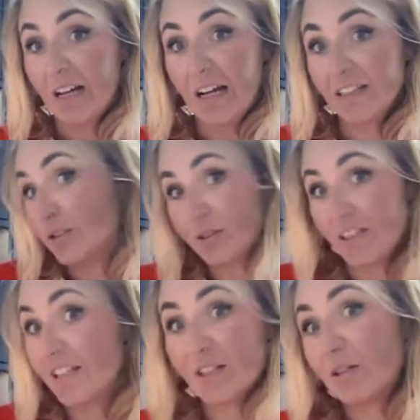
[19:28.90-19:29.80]
it's just
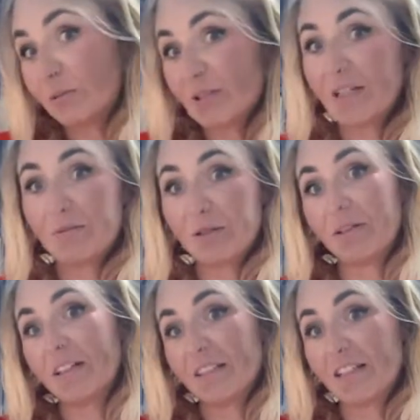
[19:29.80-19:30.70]
the internal team
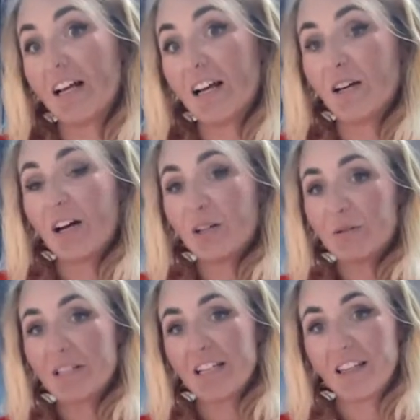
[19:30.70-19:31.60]
doing it. And I
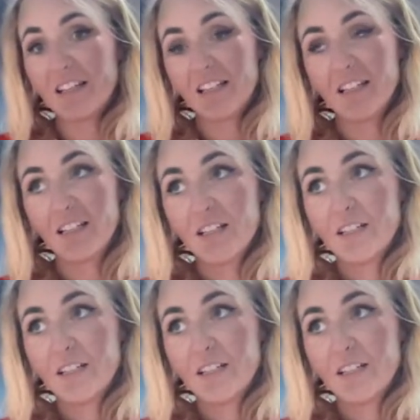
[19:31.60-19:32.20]
always think that